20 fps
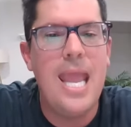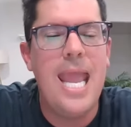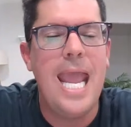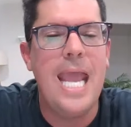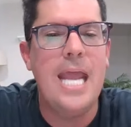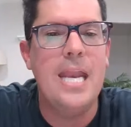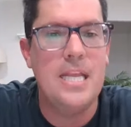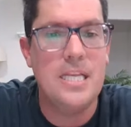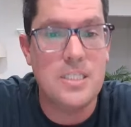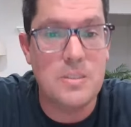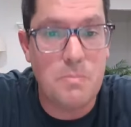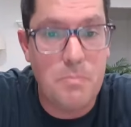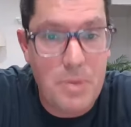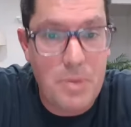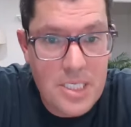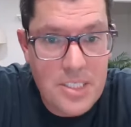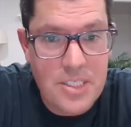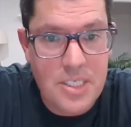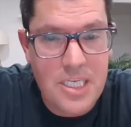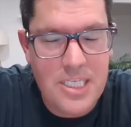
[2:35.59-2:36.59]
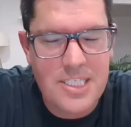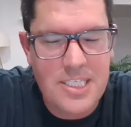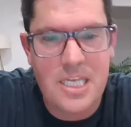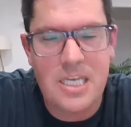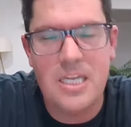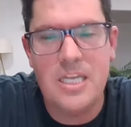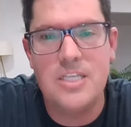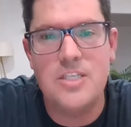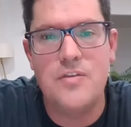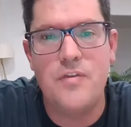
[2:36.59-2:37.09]
and his business
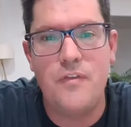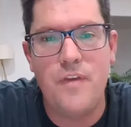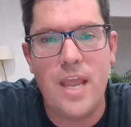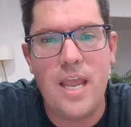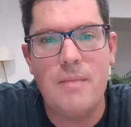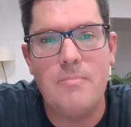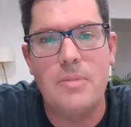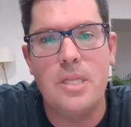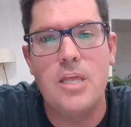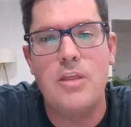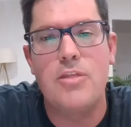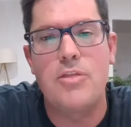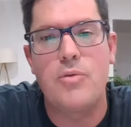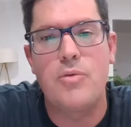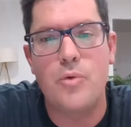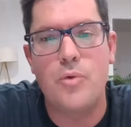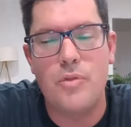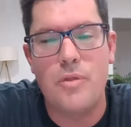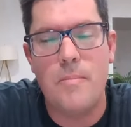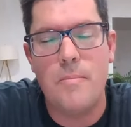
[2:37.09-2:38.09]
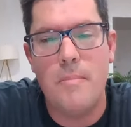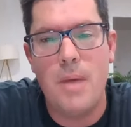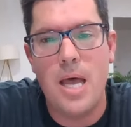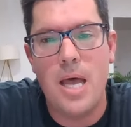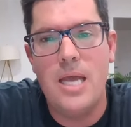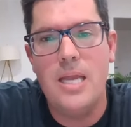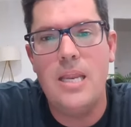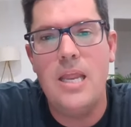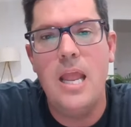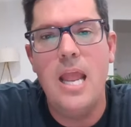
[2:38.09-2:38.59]
and his family through the
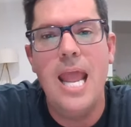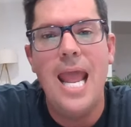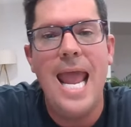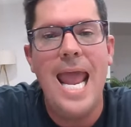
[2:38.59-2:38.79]
mud